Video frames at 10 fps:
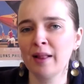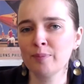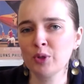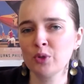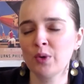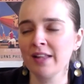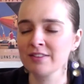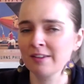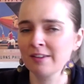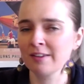you answer
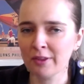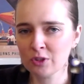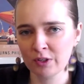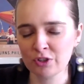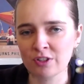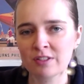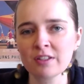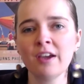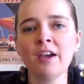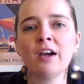some of those questions
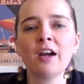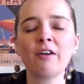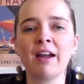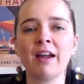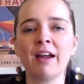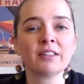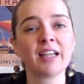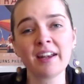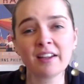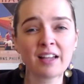around,
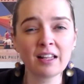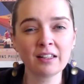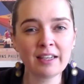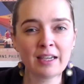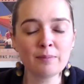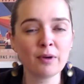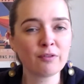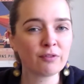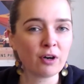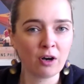can I claim
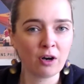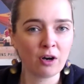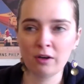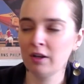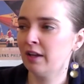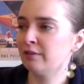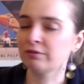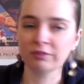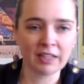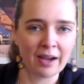for
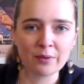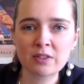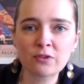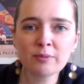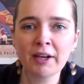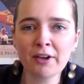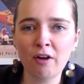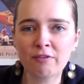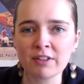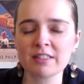flowers for my
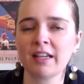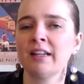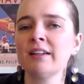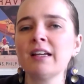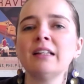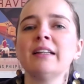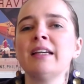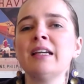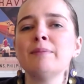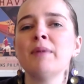office? Can I
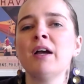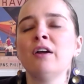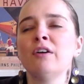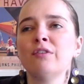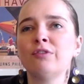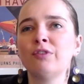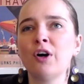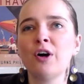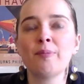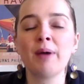claim
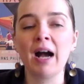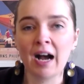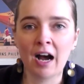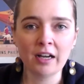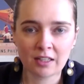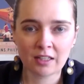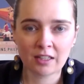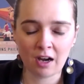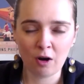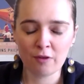for part
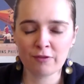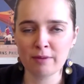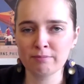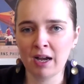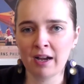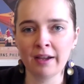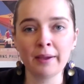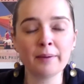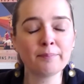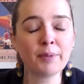of
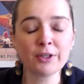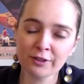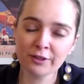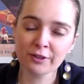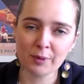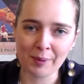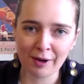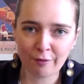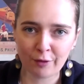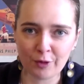my personal
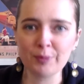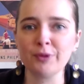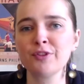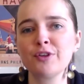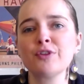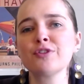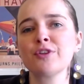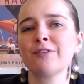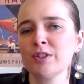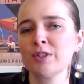mobile phone bill? Those
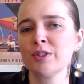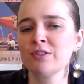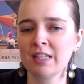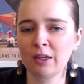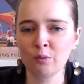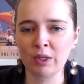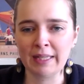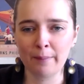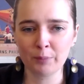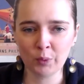sort of questions they can really
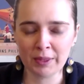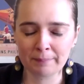help you with.